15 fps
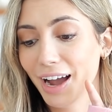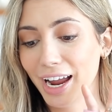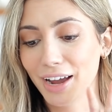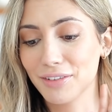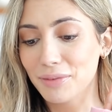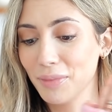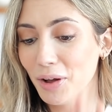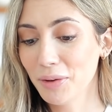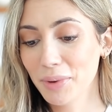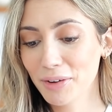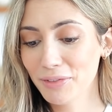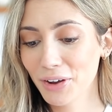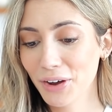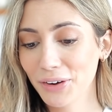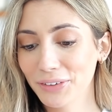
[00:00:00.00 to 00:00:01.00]
I have them all on my
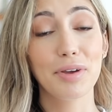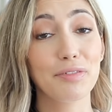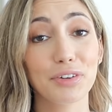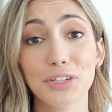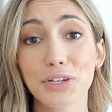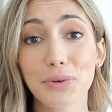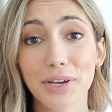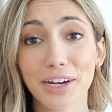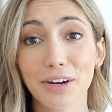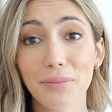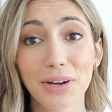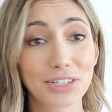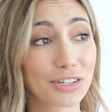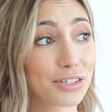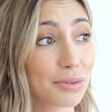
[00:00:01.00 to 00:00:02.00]
phone. If you're new here,
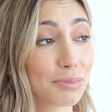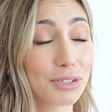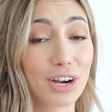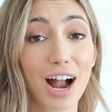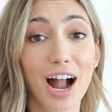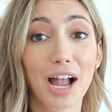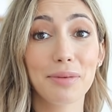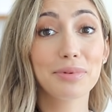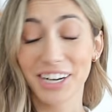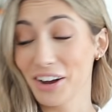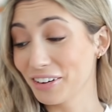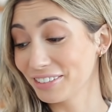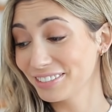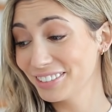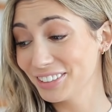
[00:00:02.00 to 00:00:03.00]
make sure to subscribe.
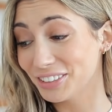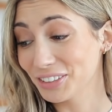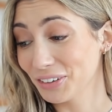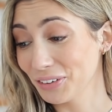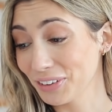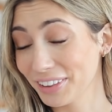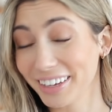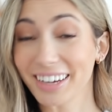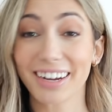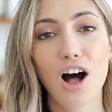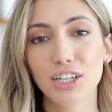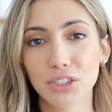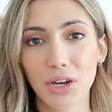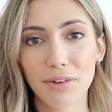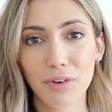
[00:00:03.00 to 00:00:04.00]
No, do the whole thing.
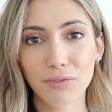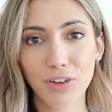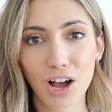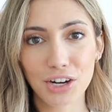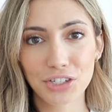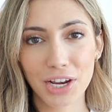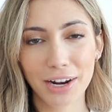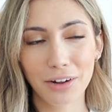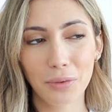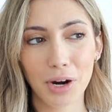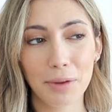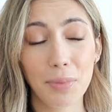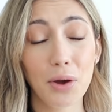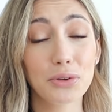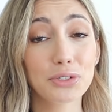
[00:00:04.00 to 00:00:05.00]
Also, I have a vlog channel where
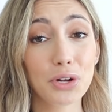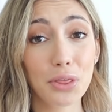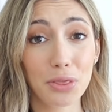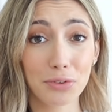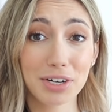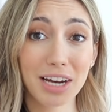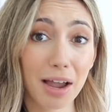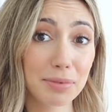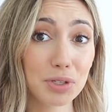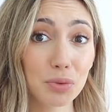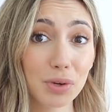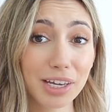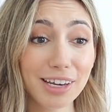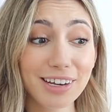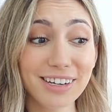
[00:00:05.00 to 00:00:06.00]
I post three times a
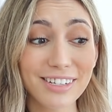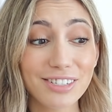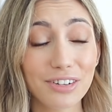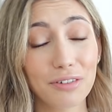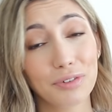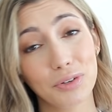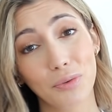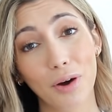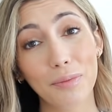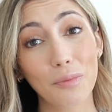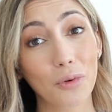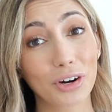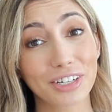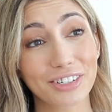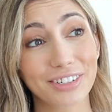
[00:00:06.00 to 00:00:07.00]
week. So if you want
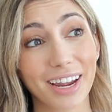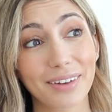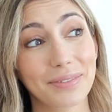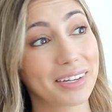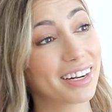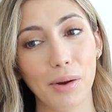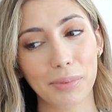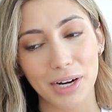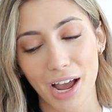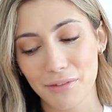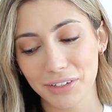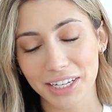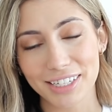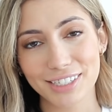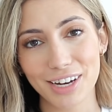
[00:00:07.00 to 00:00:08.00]
more entertainment, I'm gonna have
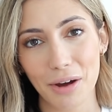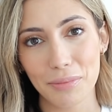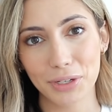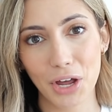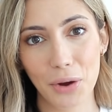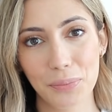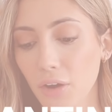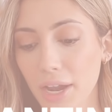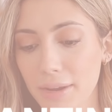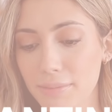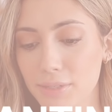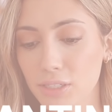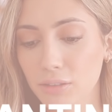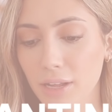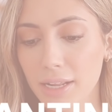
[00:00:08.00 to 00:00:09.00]
it linked down below. Okay,
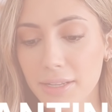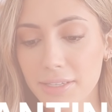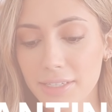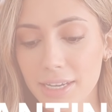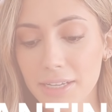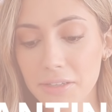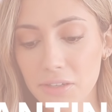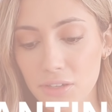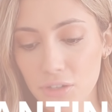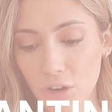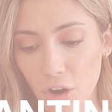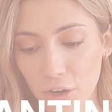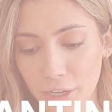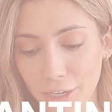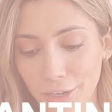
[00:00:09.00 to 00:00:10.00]
so let's get
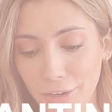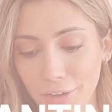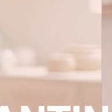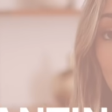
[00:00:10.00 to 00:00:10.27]
started.